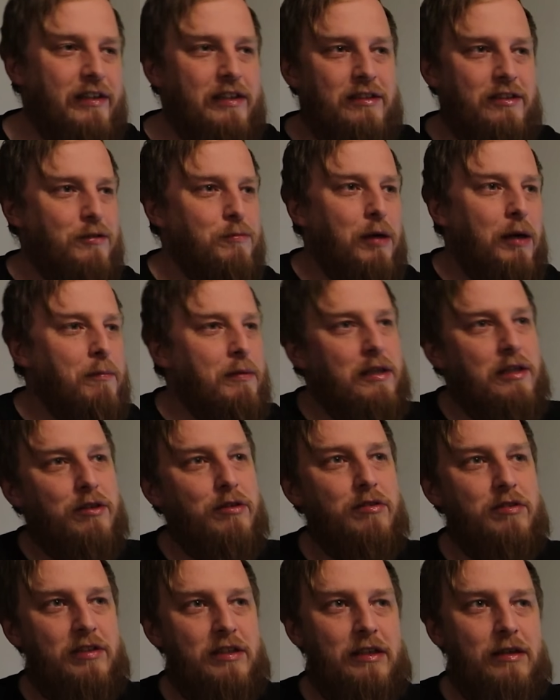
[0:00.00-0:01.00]
and you might be
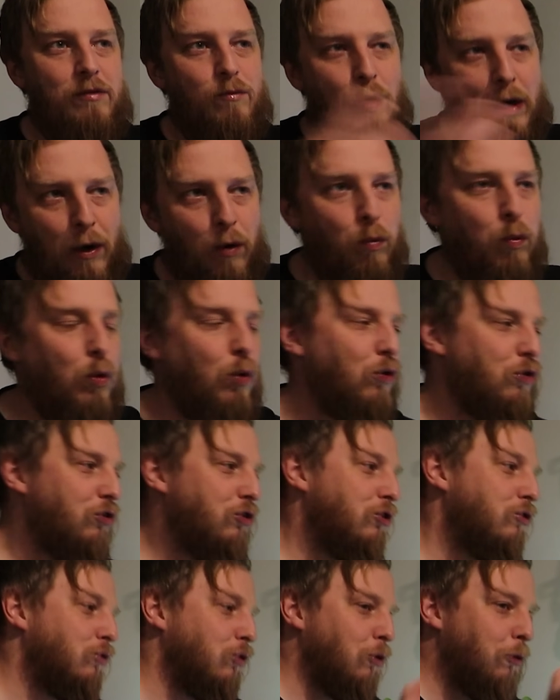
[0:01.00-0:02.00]
using well
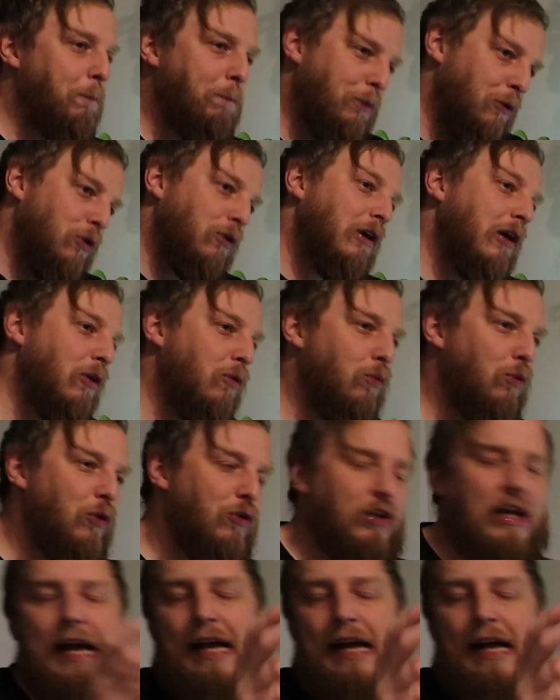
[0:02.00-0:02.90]
water or borehole water.